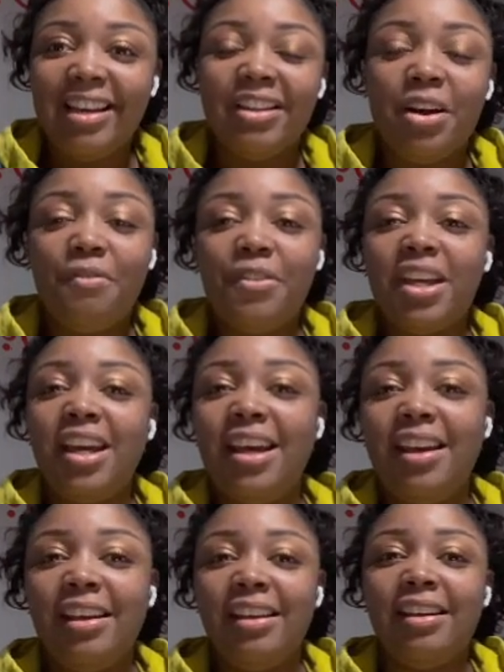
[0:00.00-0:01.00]
Don't
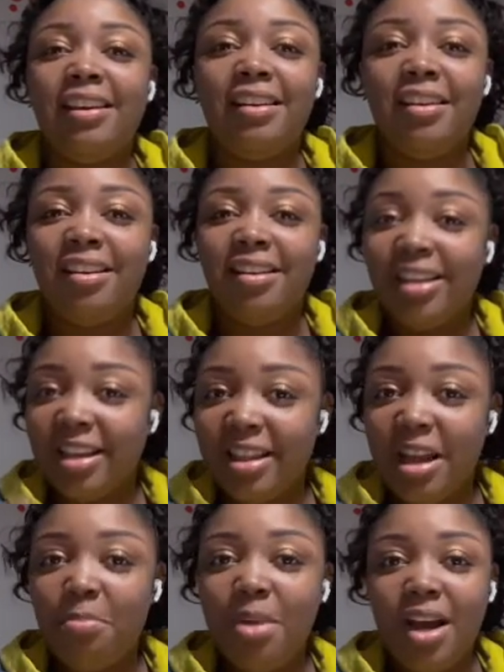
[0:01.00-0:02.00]
forget, click
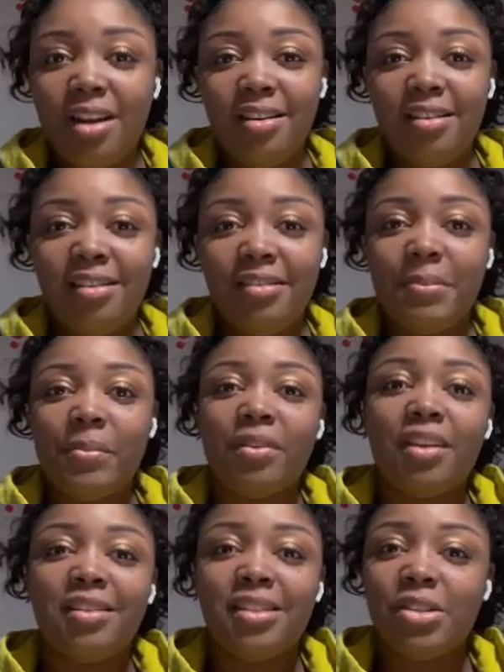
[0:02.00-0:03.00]
that button,
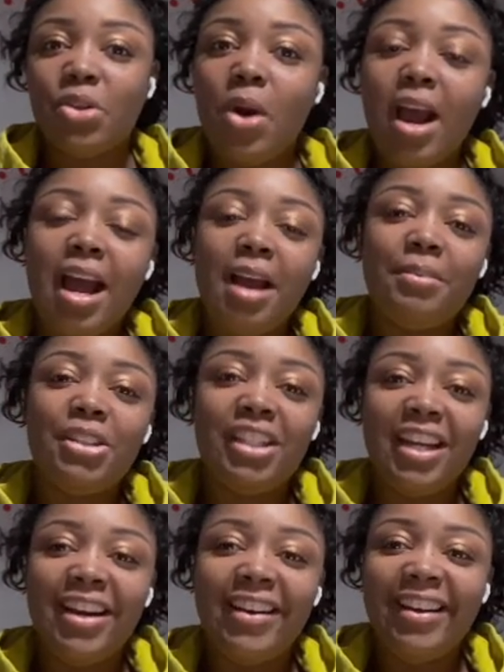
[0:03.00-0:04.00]
subscribe,
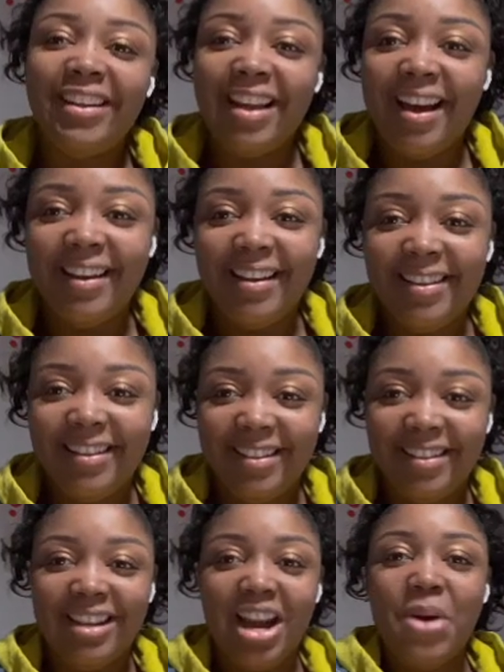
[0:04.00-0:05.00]
share, and like.
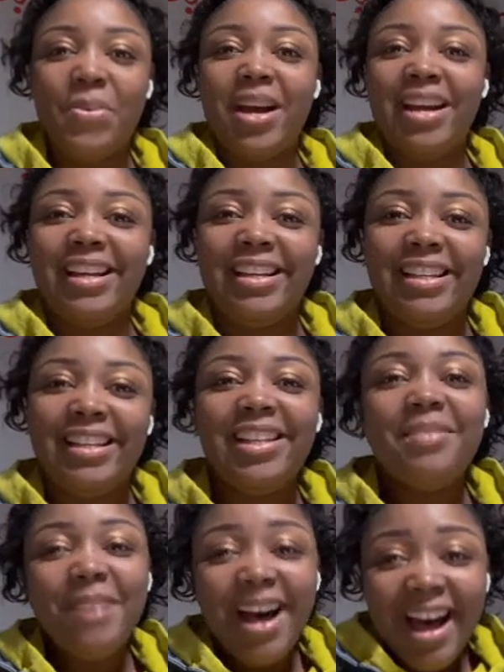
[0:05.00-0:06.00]
All right.
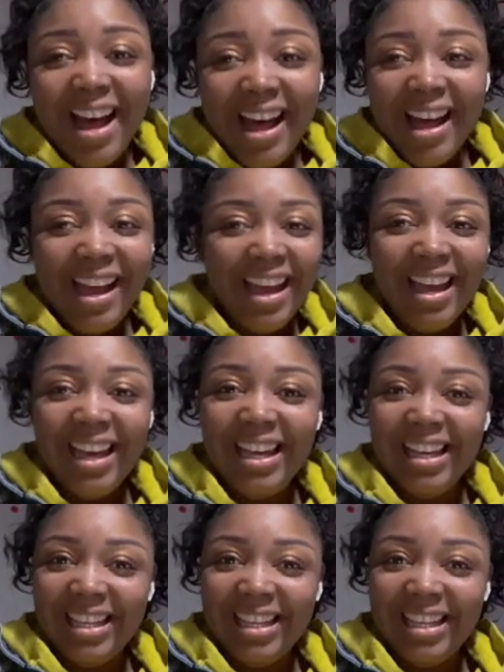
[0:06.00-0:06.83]
Bye.